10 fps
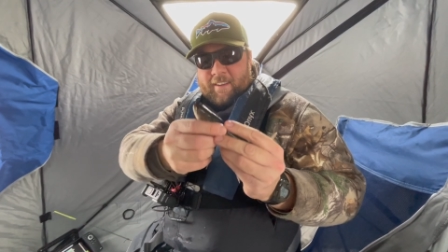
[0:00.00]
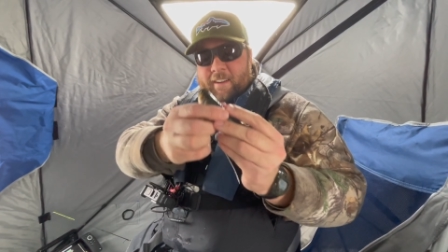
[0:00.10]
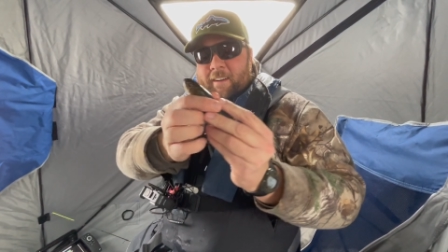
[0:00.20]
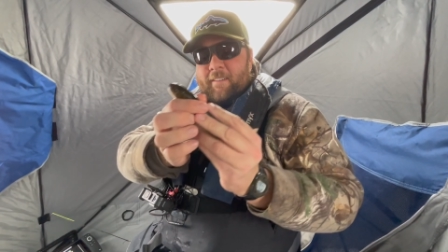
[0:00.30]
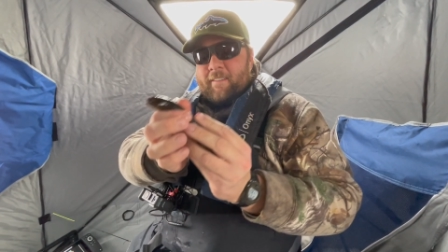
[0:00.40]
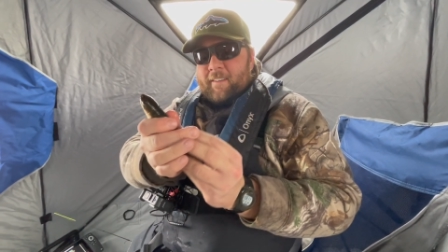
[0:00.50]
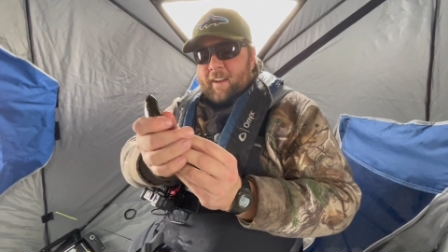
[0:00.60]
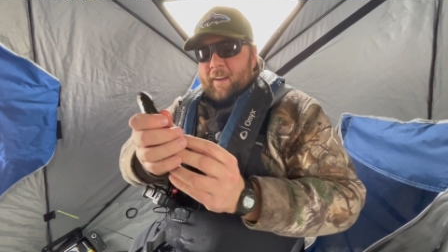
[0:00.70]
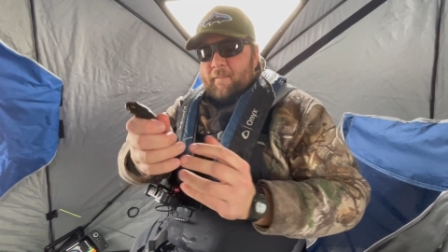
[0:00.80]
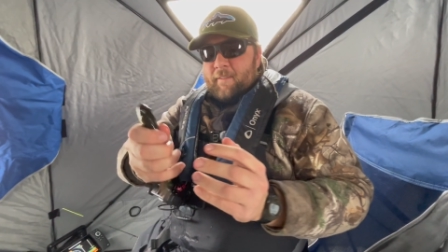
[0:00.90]
Yeah, I
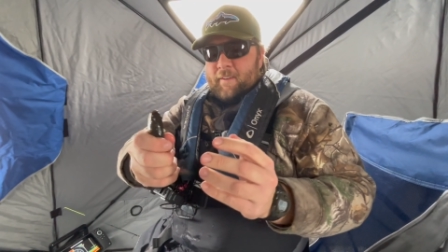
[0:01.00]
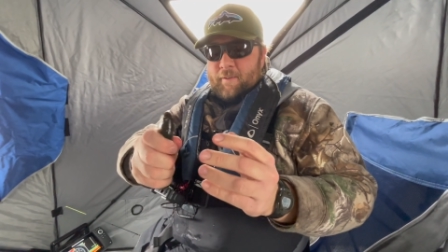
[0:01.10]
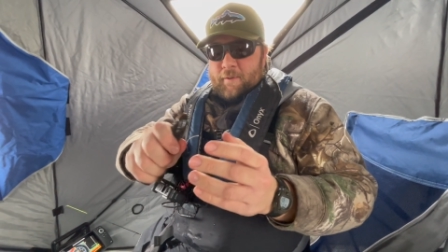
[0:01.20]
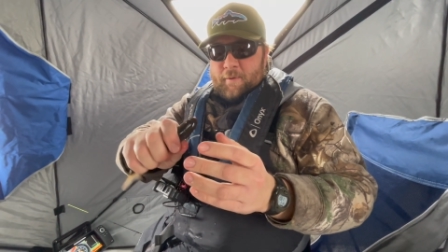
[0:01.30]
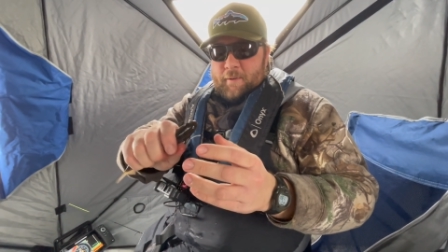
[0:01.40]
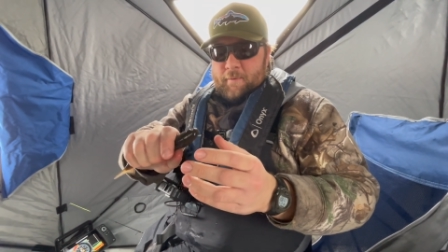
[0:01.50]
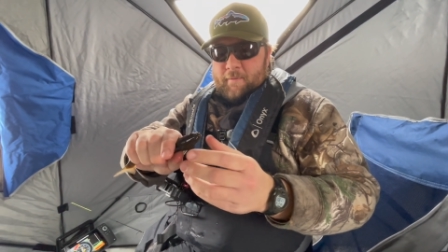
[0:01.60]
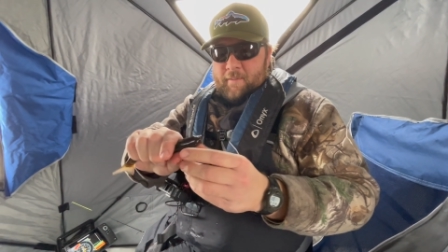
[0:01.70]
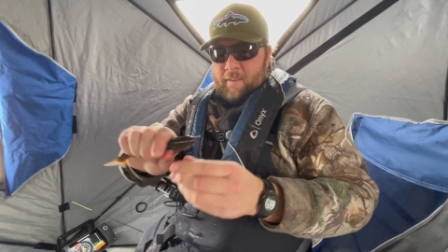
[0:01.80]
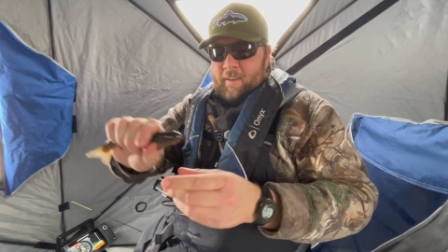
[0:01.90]
can't really show you
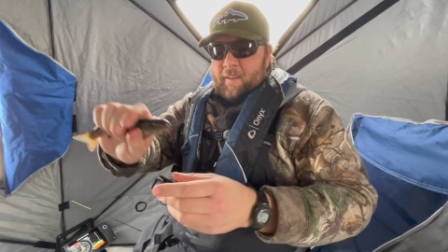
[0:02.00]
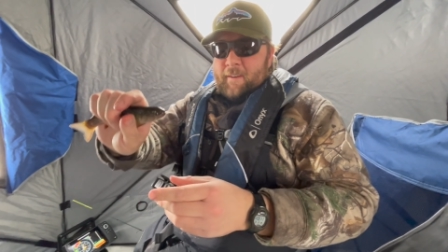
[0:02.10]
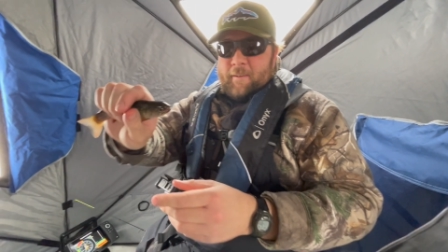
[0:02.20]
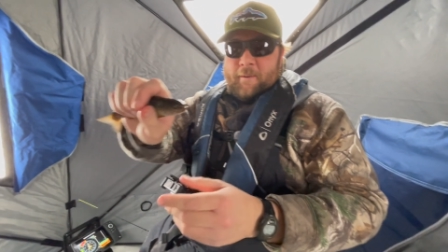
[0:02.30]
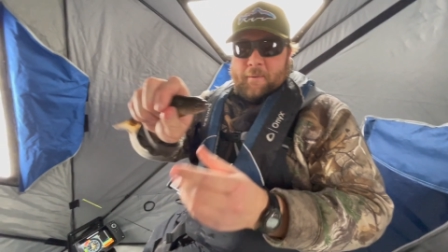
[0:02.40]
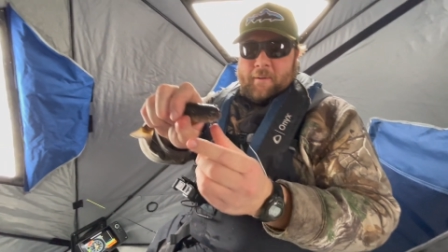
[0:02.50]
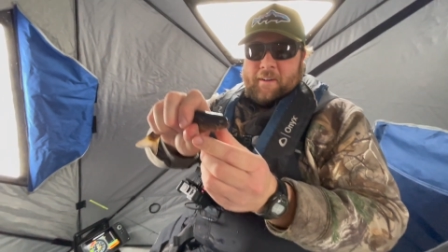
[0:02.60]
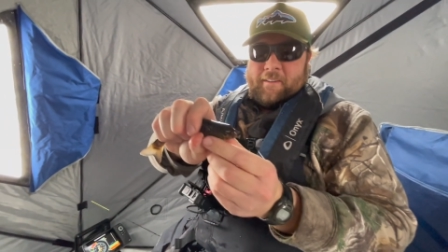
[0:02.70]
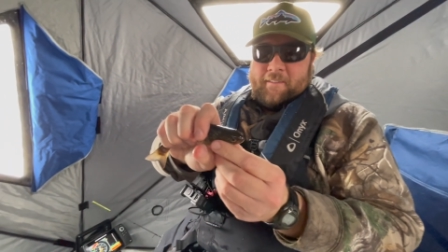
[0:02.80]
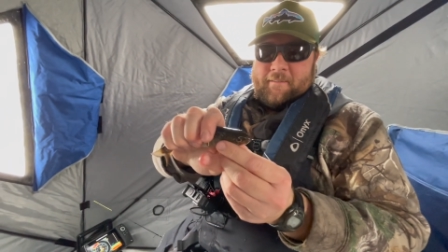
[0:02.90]
real
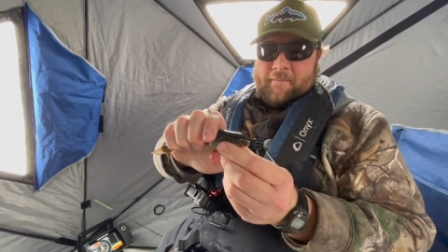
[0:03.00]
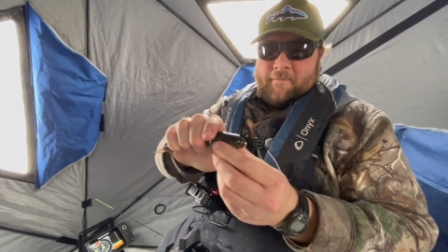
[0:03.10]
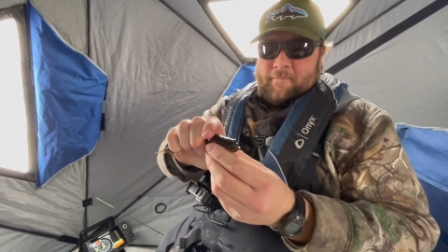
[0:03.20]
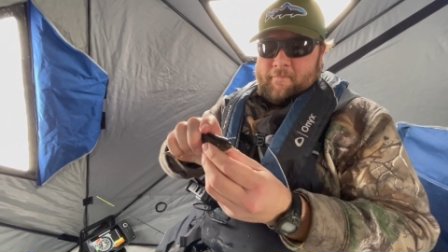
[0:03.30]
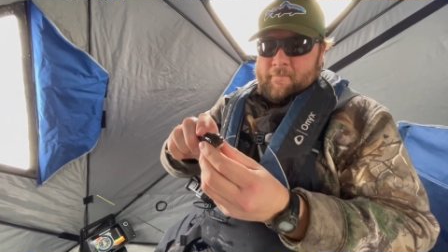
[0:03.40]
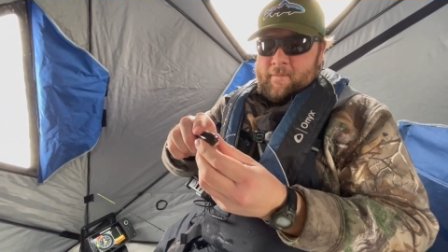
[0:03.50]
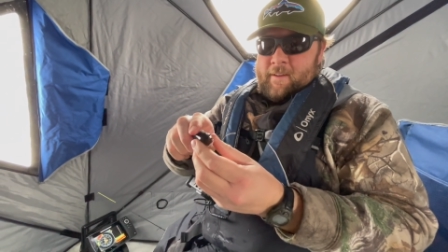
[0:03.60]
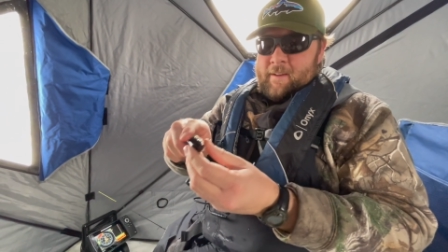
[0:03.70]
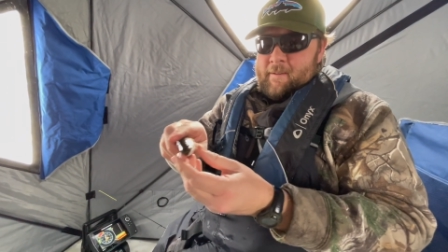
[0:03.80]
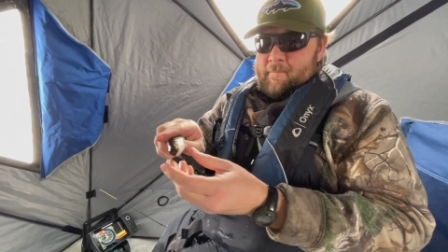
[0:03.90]
well,
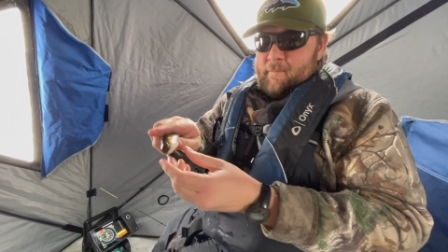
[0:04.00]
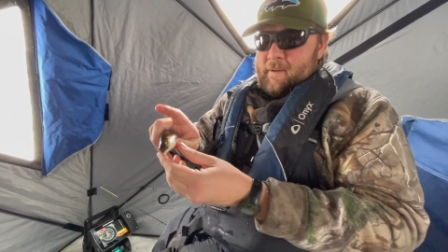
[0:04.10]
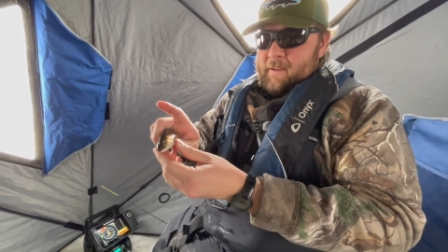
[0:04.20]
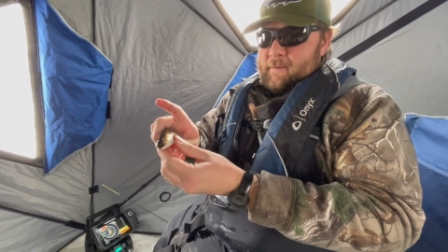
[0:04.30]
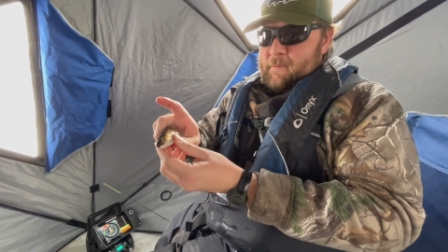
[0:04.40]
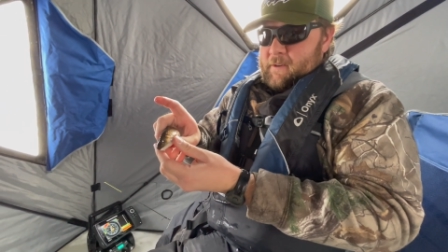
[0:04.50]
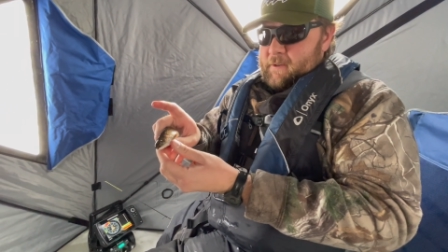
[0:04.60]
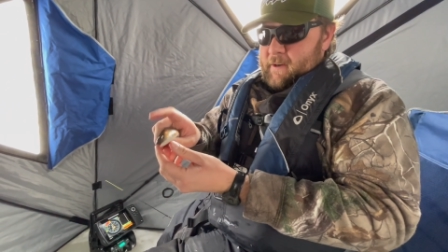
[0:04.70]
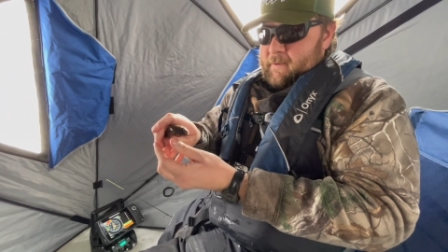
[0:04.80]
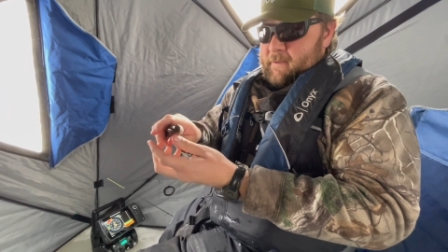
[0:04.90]
but it is a brook
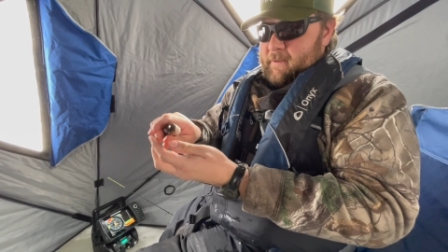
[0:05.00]
trout.